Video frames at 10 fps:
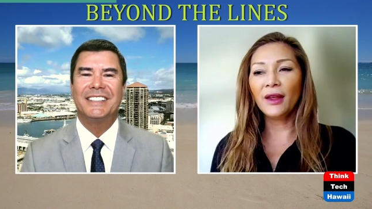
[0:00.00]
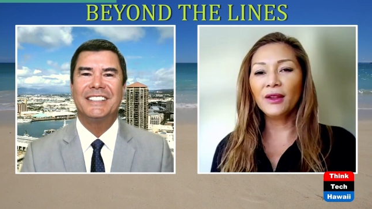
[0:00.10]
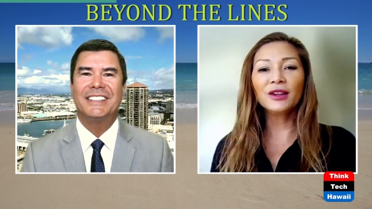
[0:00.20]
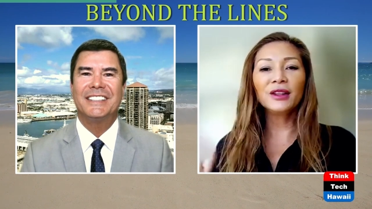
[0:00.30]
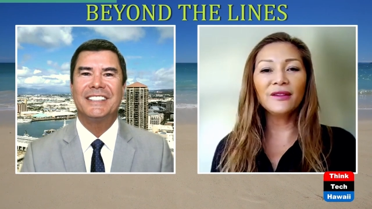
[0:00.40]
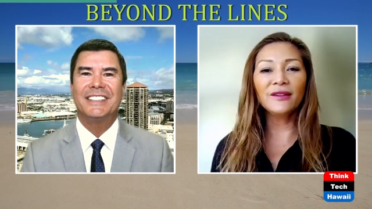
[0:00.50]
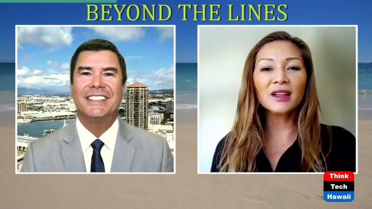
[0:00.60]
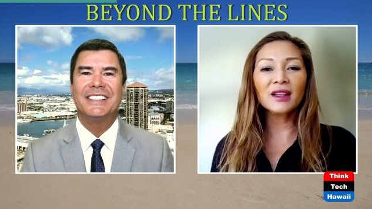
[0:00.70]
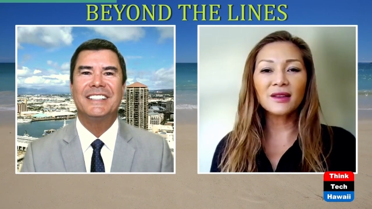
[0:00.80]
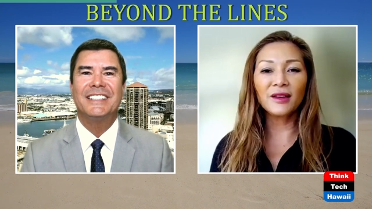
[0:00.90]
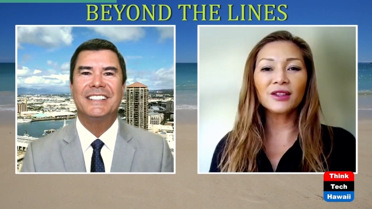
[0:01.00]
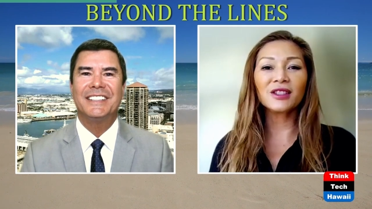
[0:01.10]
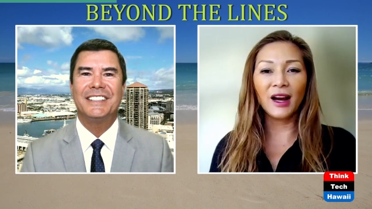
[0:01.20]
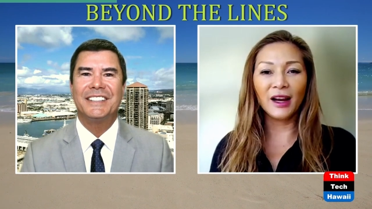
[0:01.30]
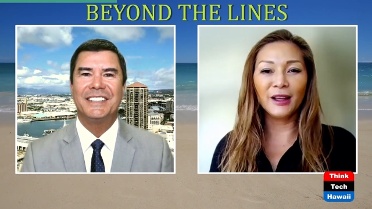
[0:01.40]
Speaker 1: and they're giving us their
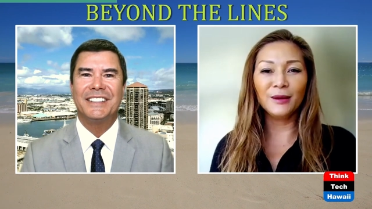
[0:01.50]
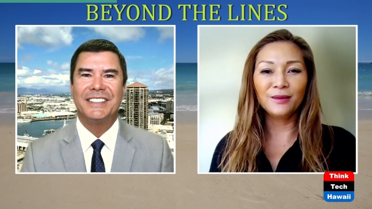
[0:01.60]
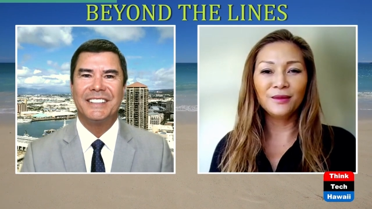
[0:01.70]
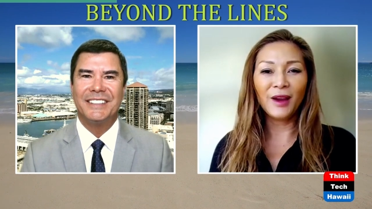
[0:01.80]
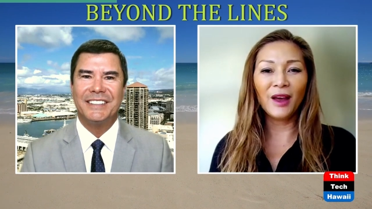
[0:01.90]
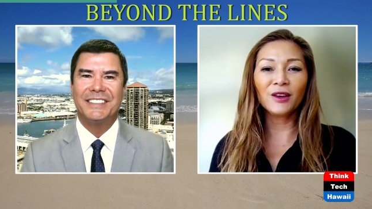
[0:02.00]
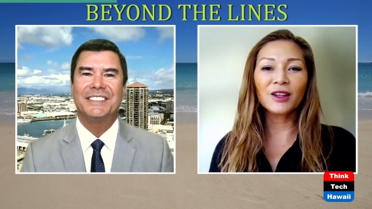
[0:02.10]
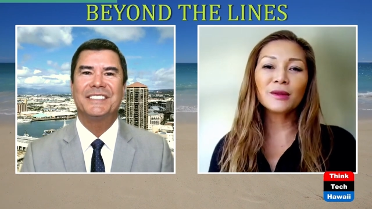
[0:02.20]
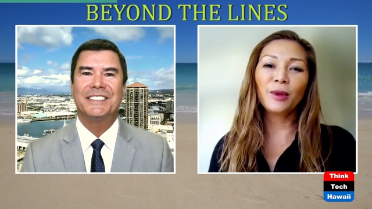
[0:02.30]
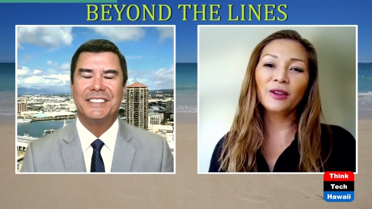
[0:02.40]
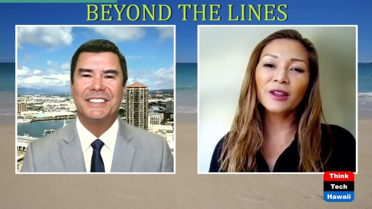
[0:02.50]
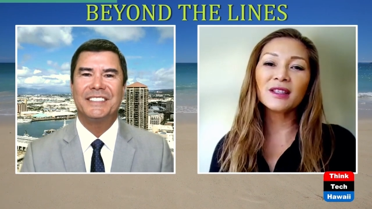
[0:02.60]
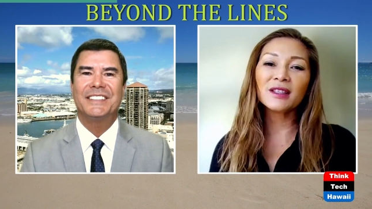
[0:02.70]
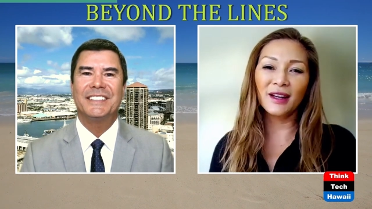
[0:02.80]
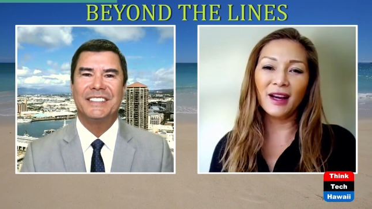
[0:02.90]
time and they're
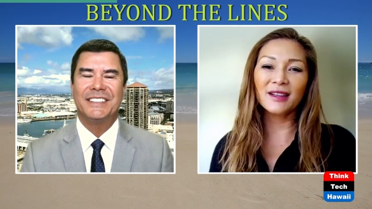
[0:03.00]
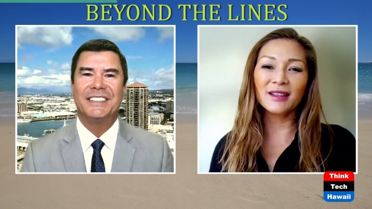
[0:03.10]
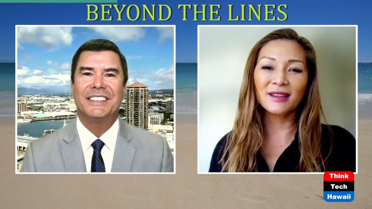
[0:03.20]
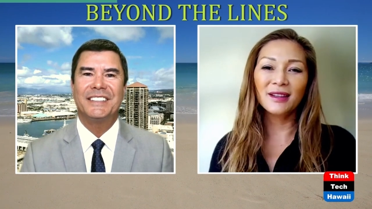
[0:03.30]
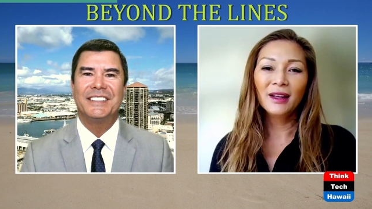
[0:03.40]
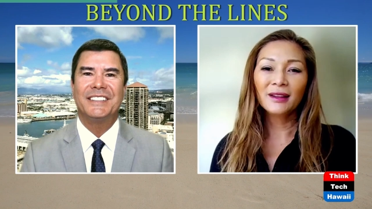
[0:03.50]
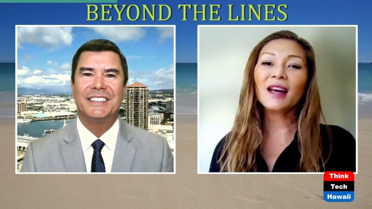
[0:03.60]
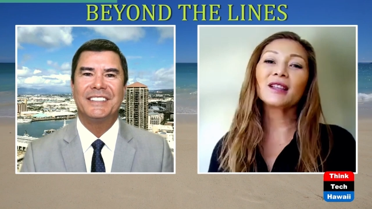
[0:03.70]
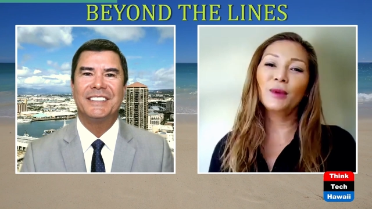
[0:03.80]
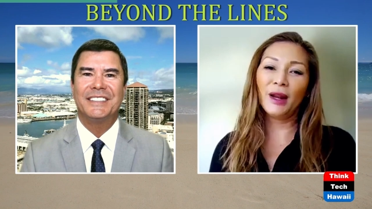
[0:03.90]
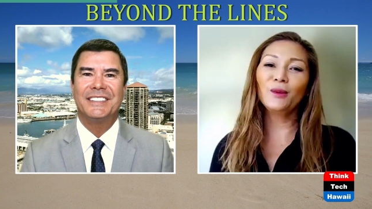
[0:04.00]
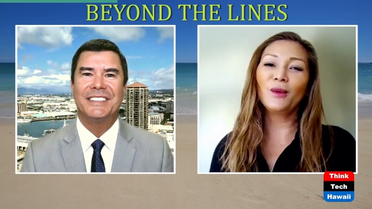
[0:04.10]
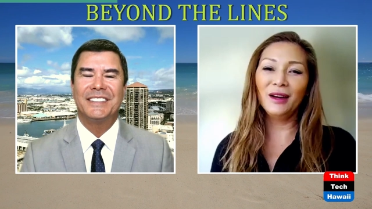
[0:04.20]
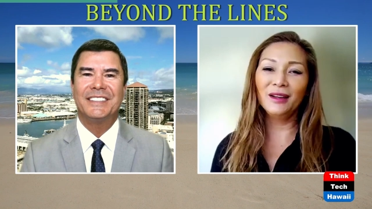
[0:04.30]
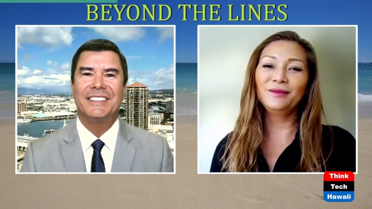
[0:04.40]
experiencing us. That's what I
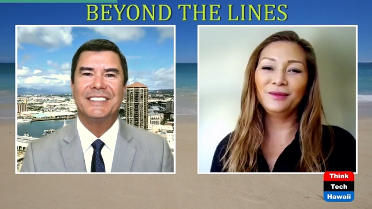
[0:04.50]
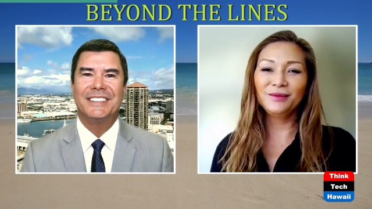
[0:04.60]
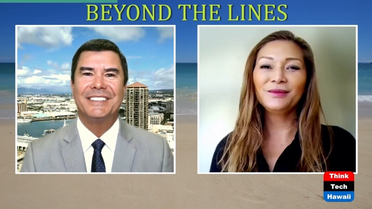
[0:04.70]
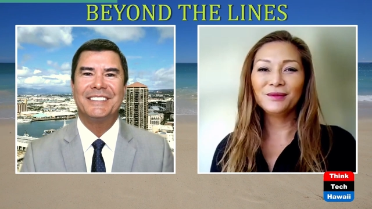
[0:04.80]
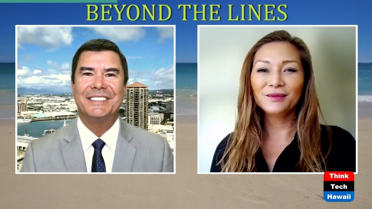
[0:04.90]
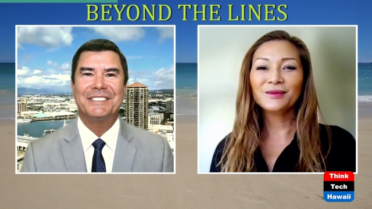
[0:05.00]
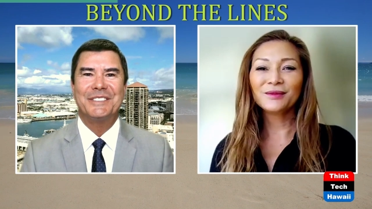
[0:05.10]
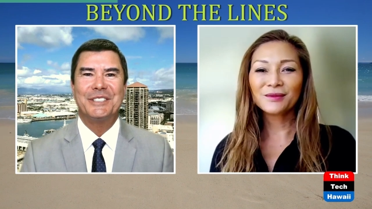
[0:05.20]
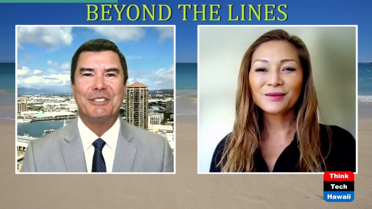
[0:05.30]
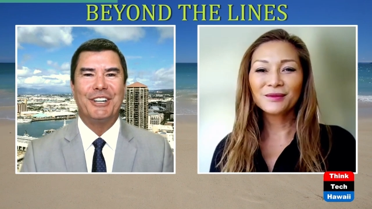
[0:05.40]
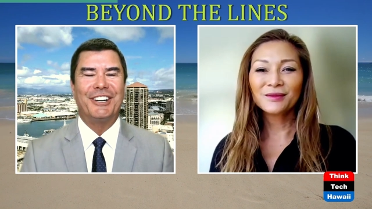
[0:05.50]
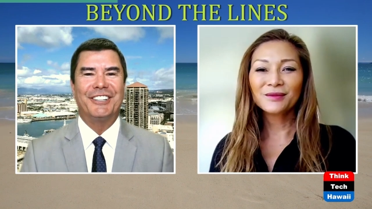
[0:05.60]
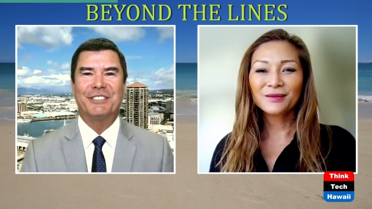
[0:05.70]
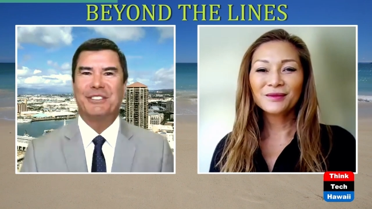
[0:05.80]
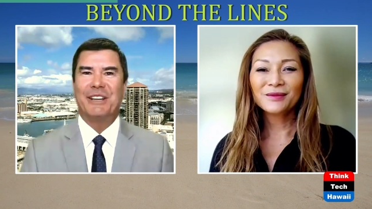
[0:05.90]
want.
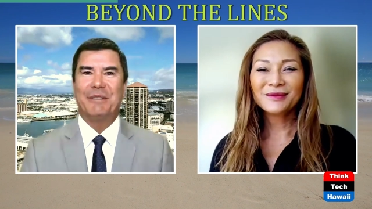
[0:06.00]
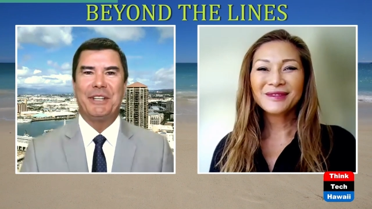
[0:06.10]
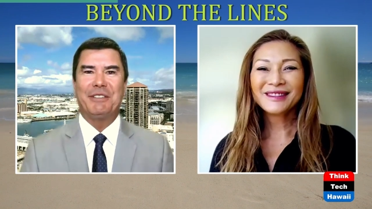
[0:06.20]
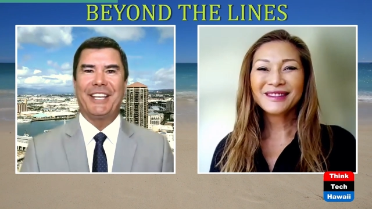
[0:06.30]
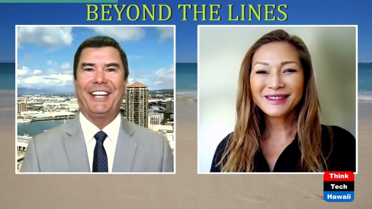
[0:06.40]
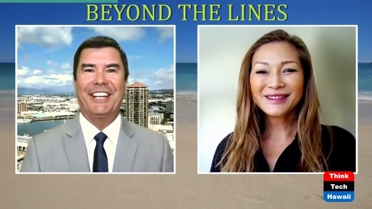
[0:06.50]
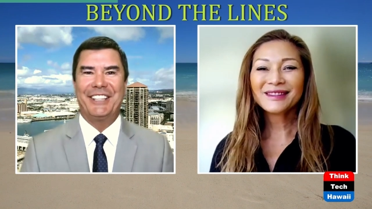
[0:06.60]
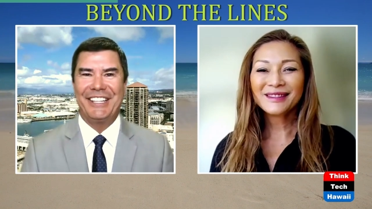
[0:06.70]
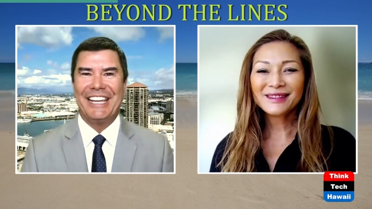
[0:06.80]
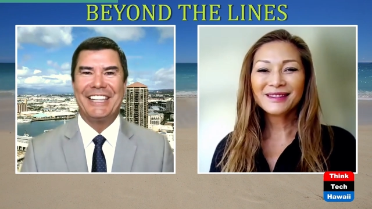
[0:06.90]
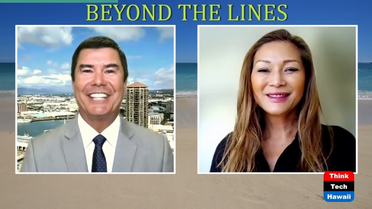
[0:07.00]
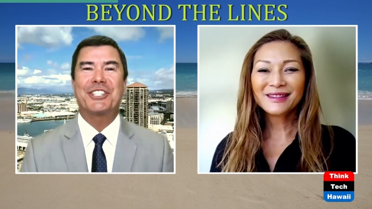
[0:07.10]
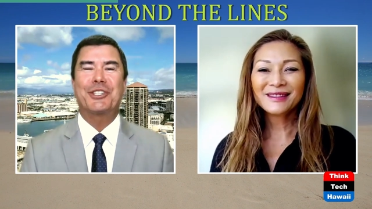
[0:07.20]
Speaker 2: Oh, I mean, that's